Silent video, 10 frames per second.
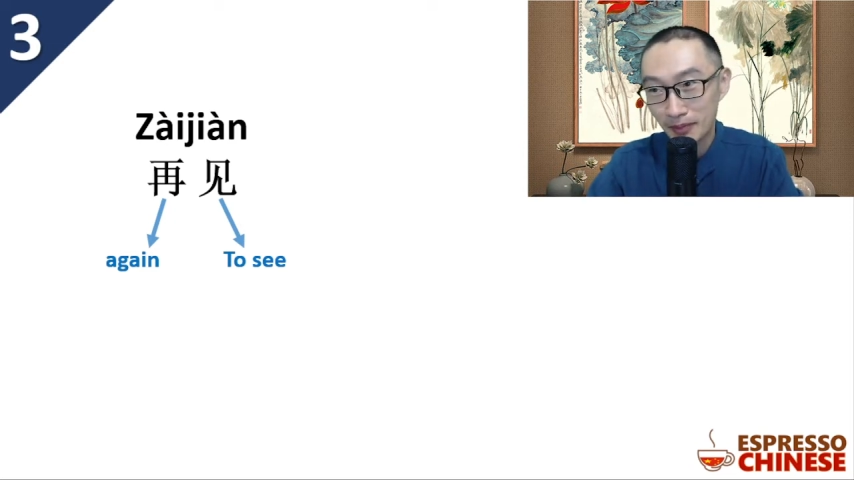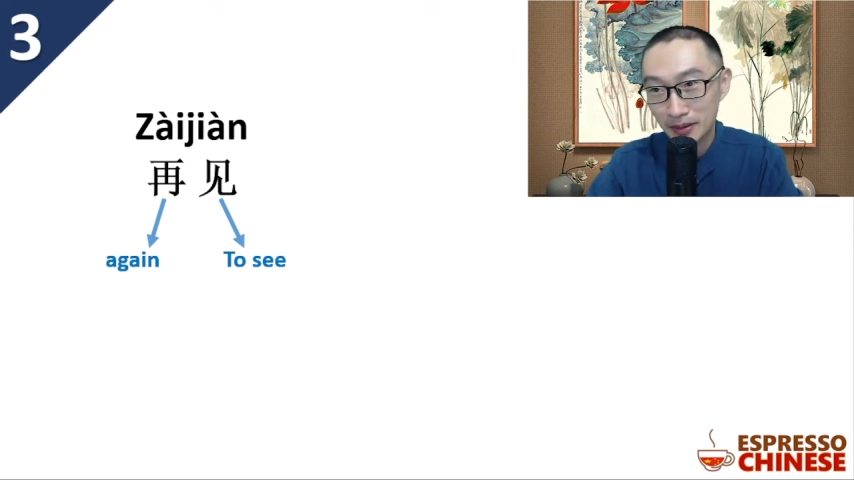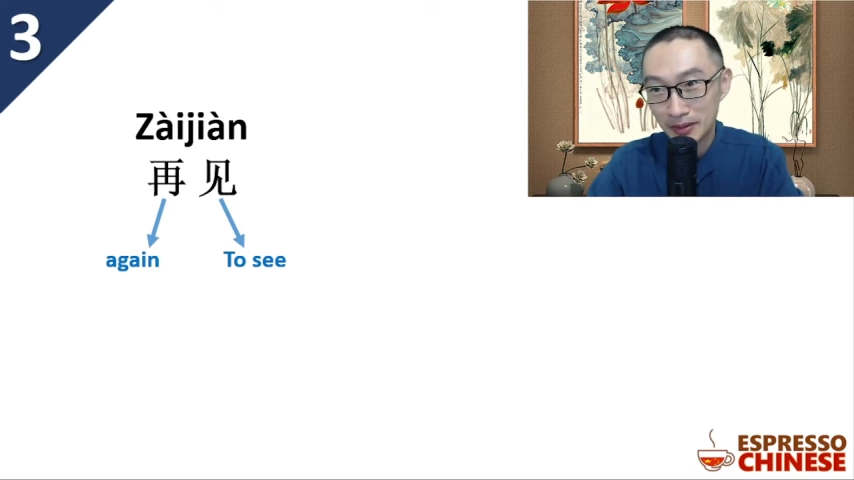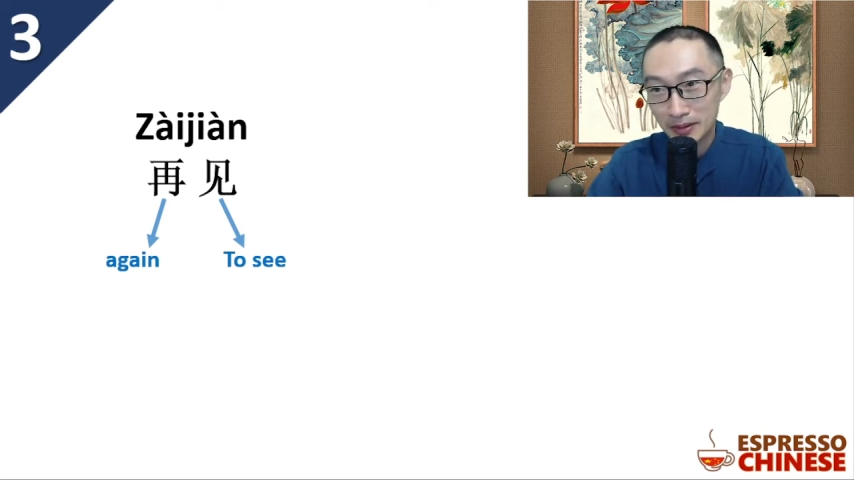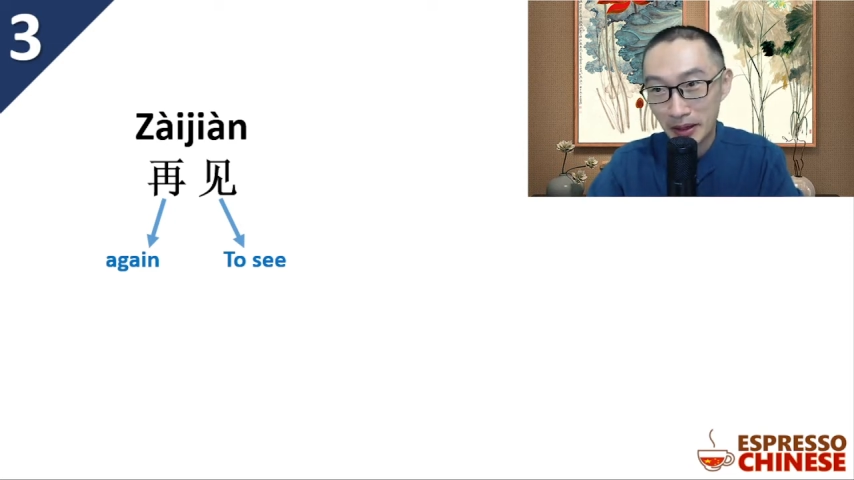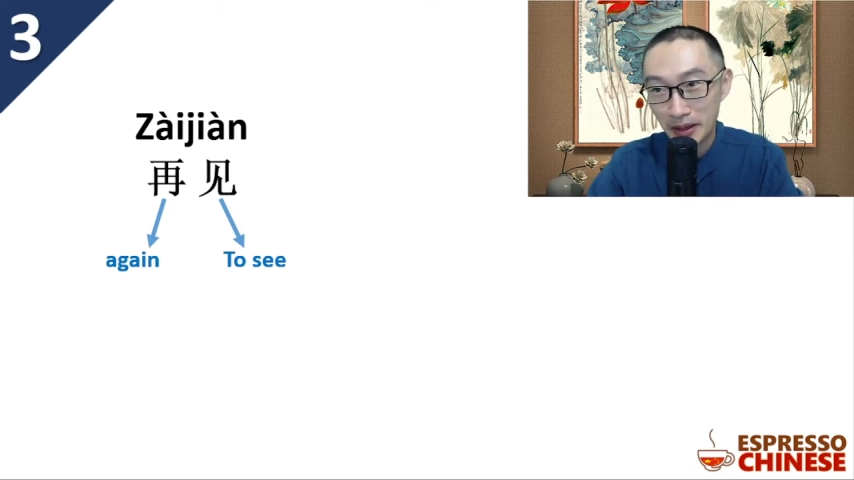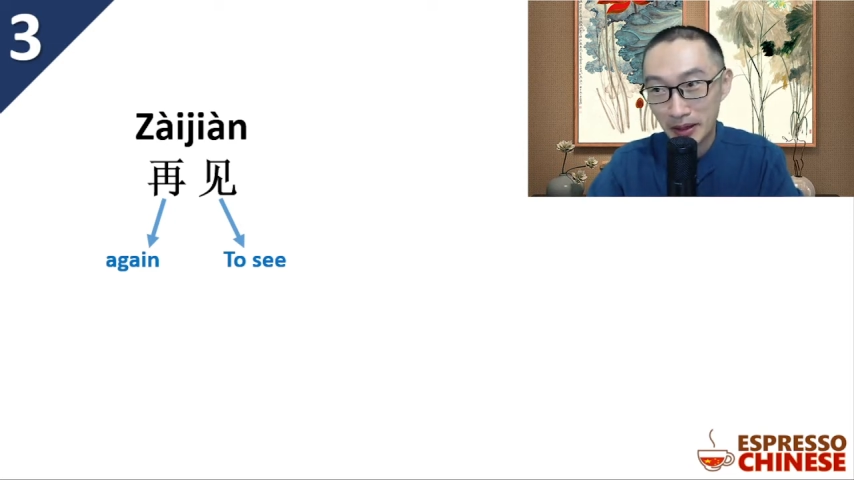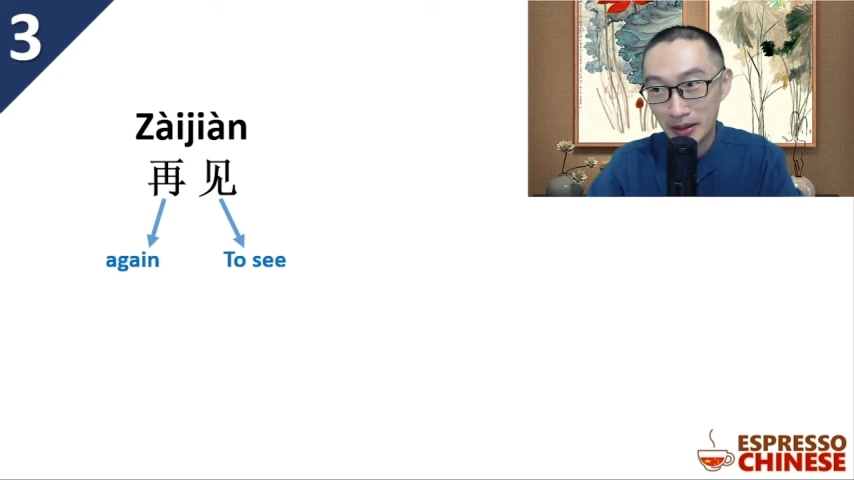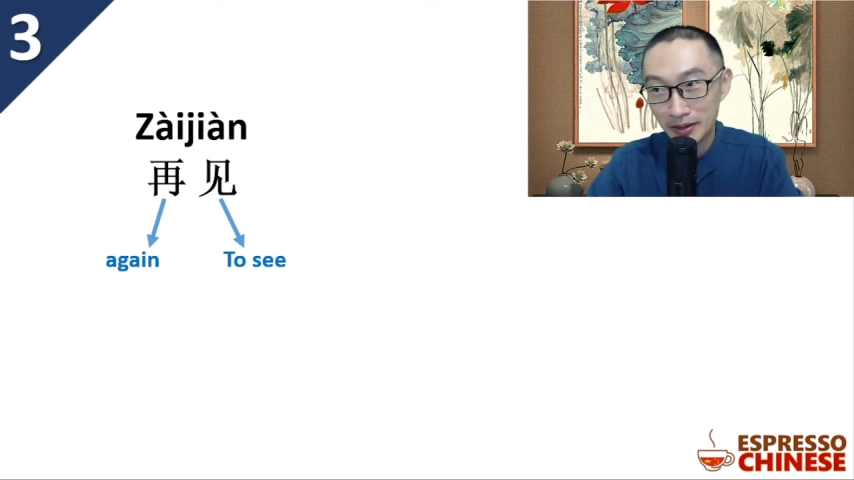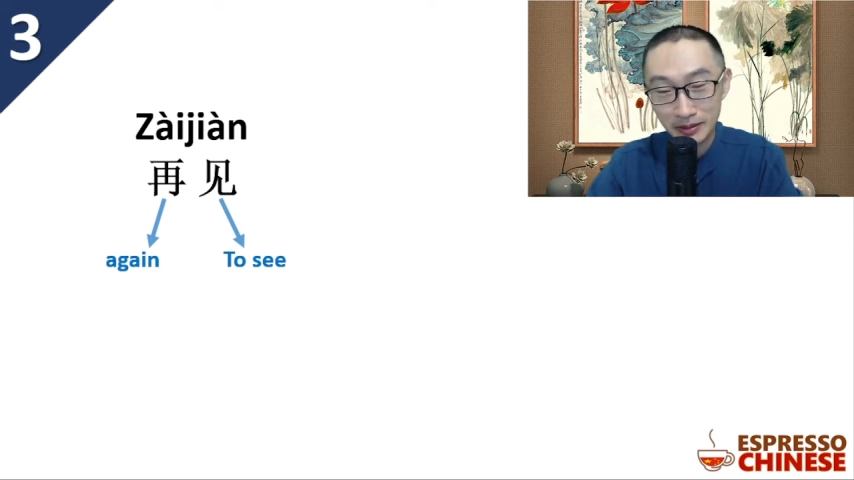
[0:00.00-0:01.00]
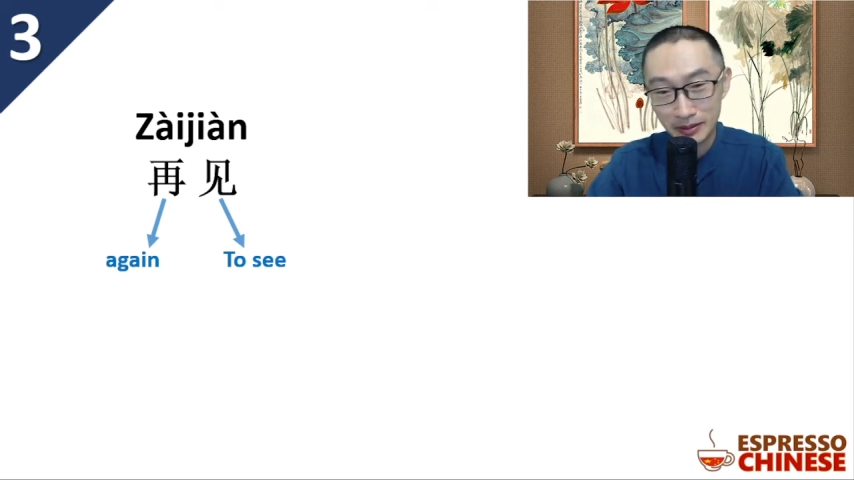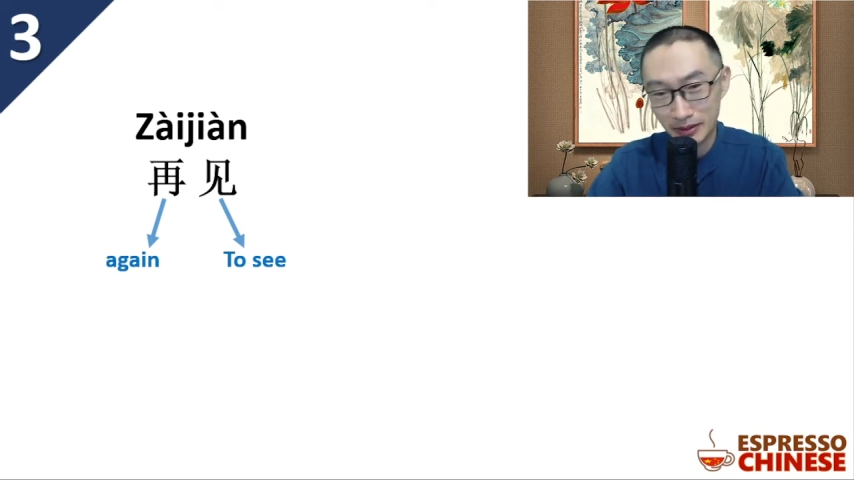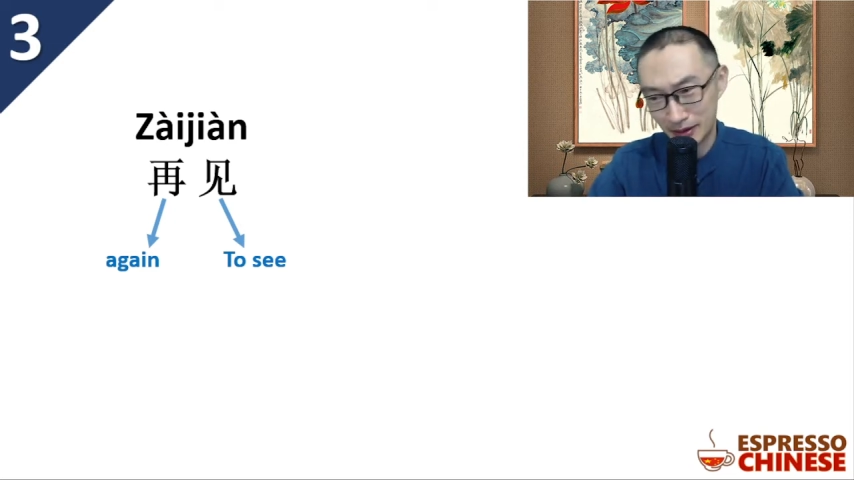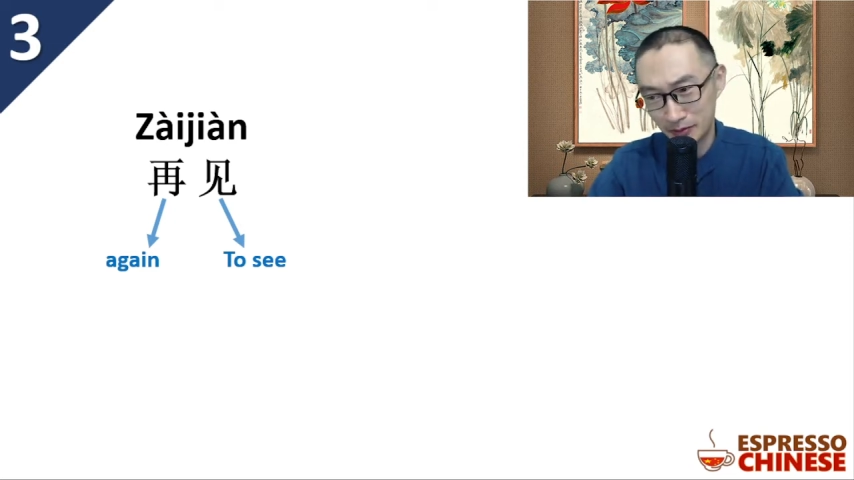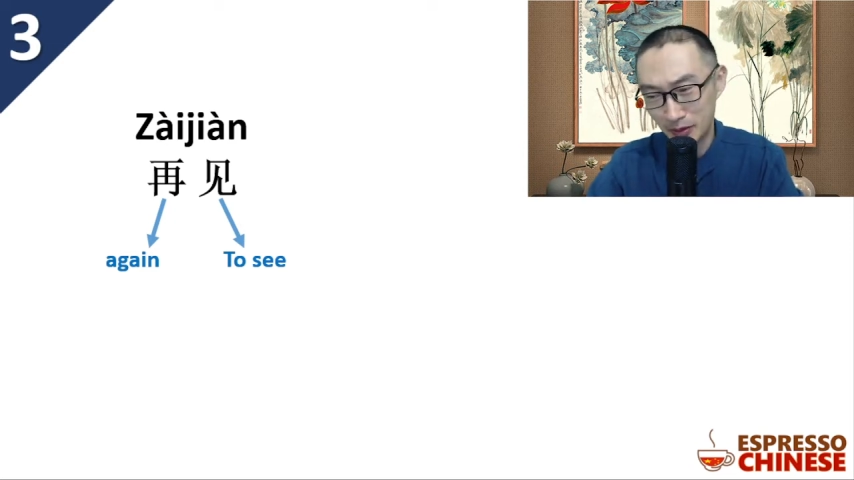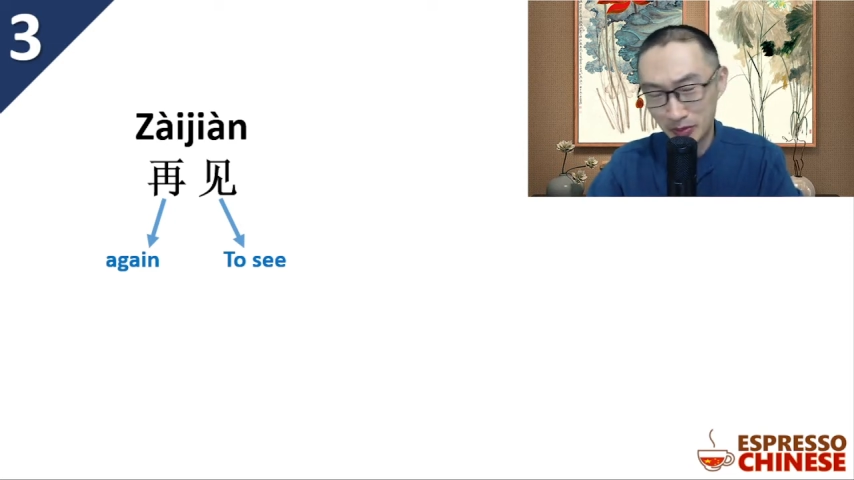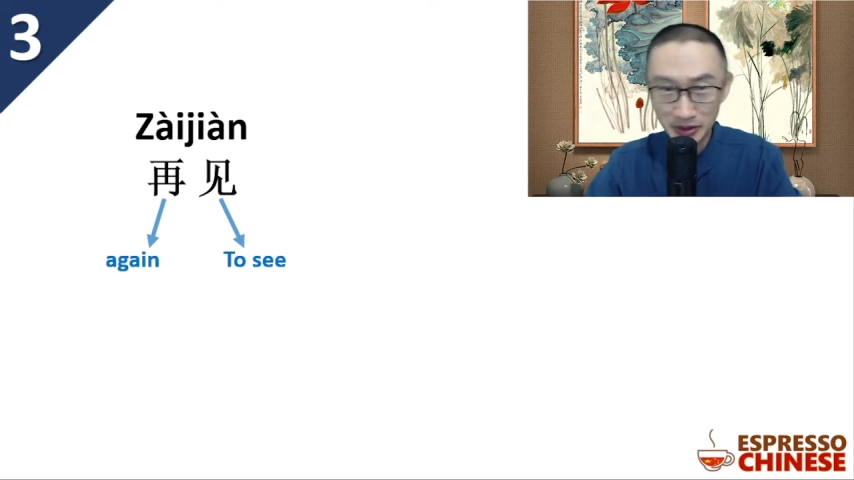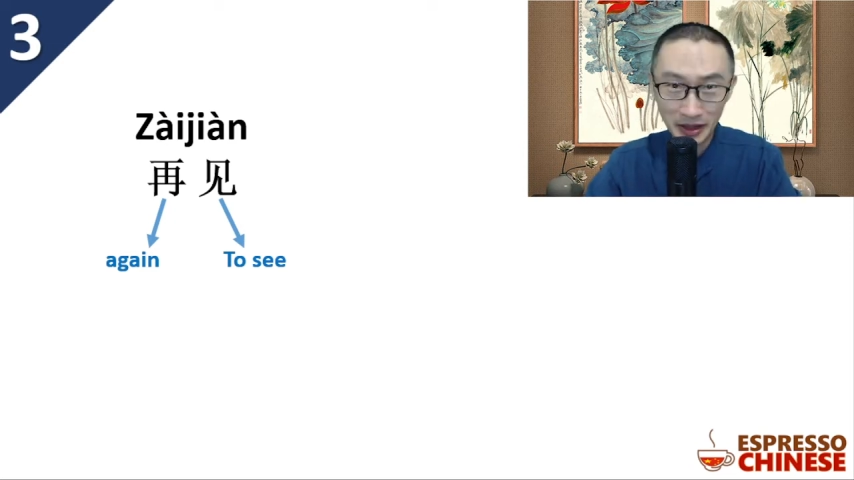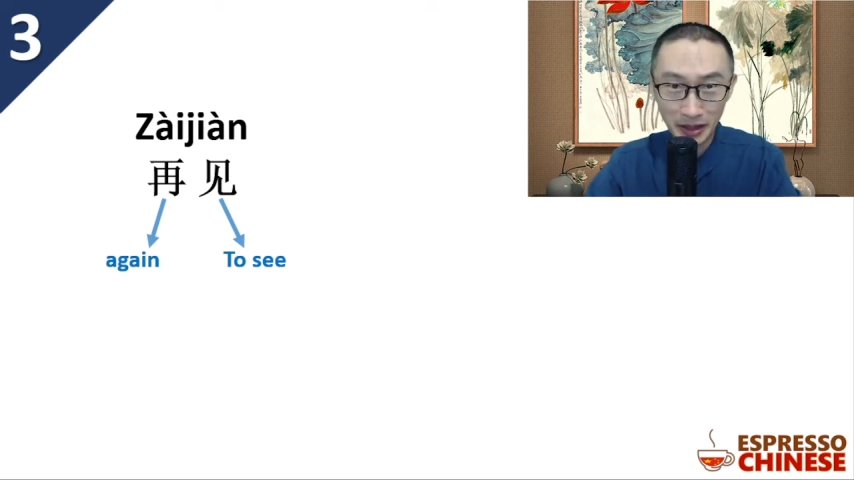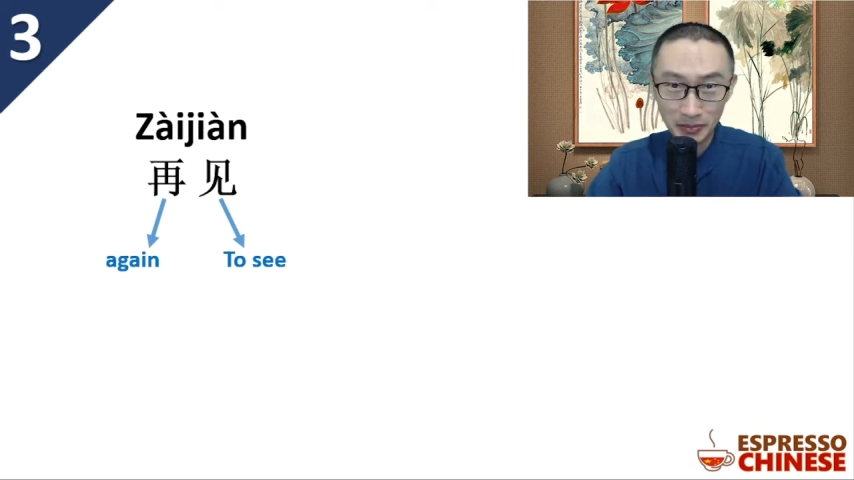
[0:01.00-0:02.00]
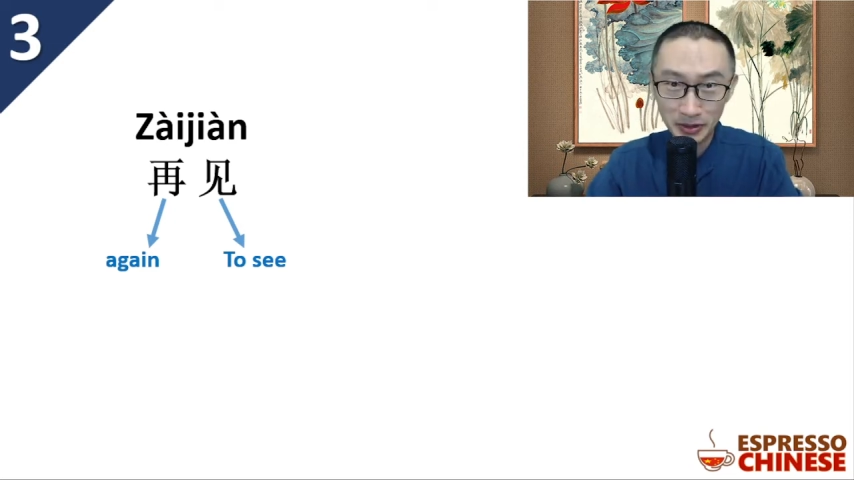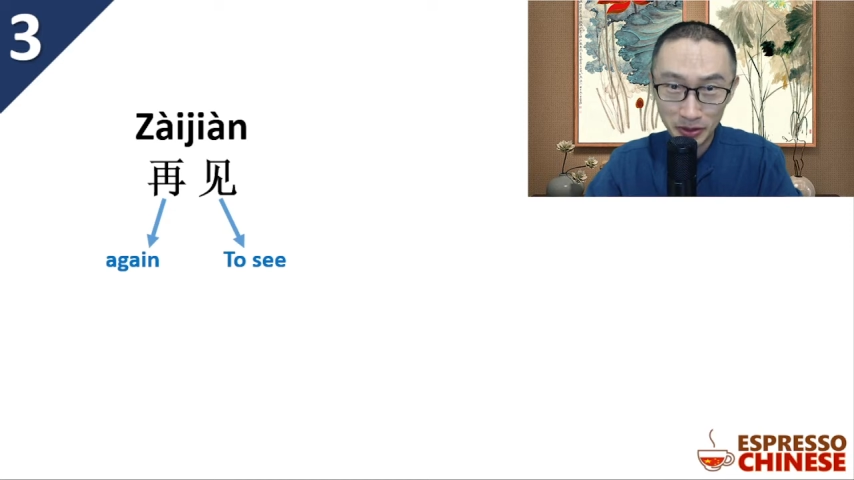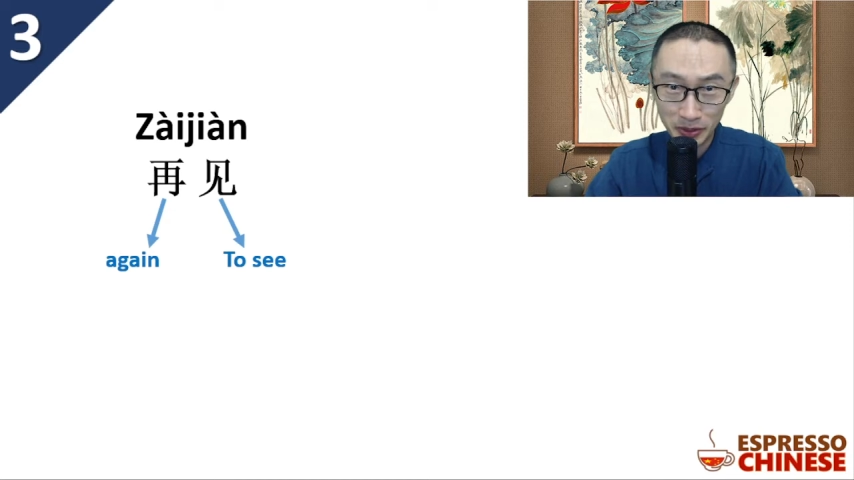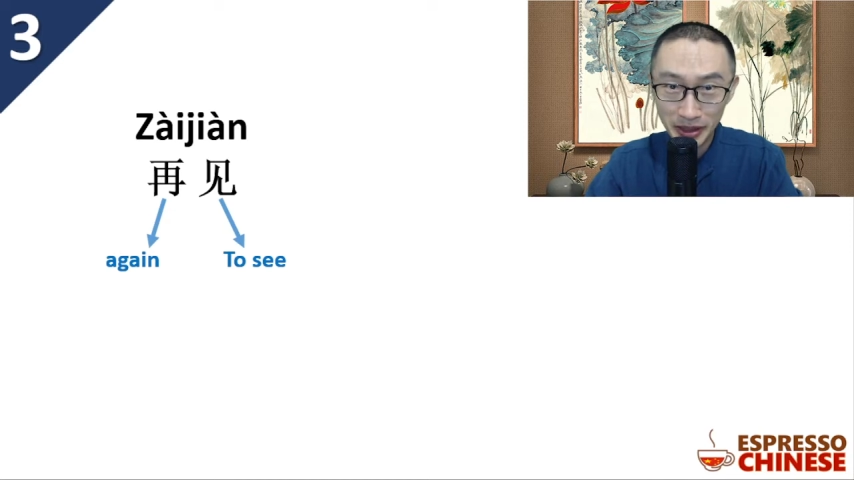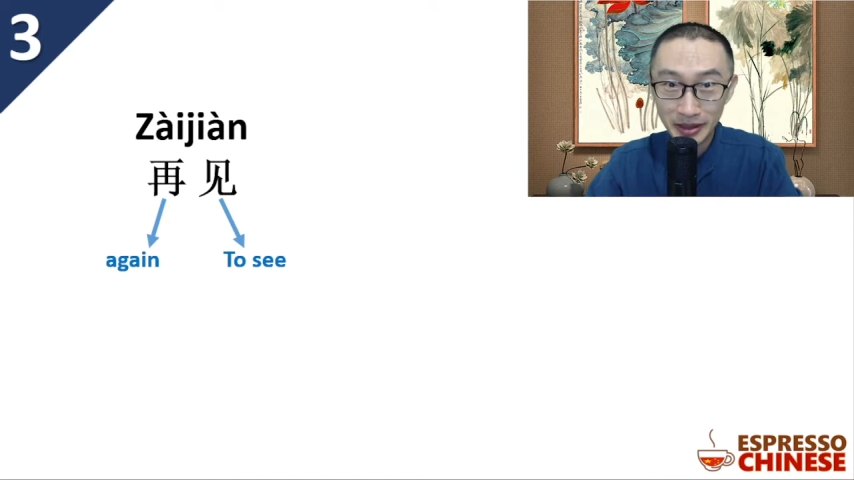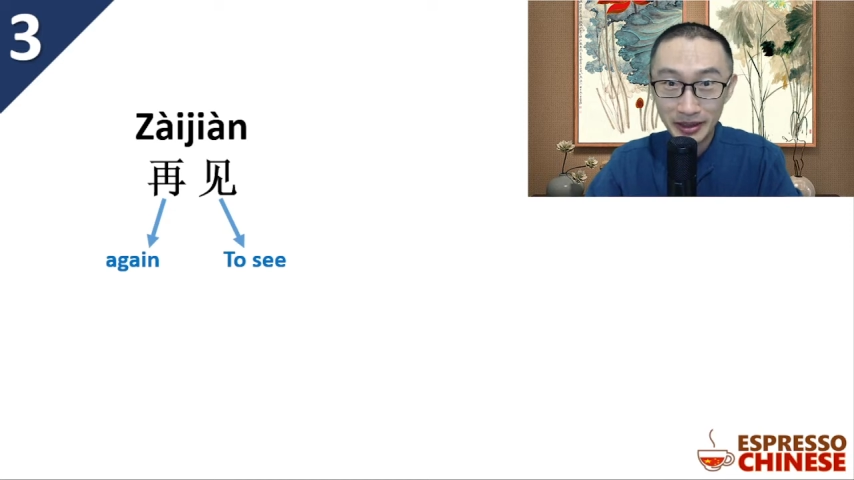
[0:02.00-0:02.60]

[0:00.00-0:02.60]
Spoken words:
say I'm sorry,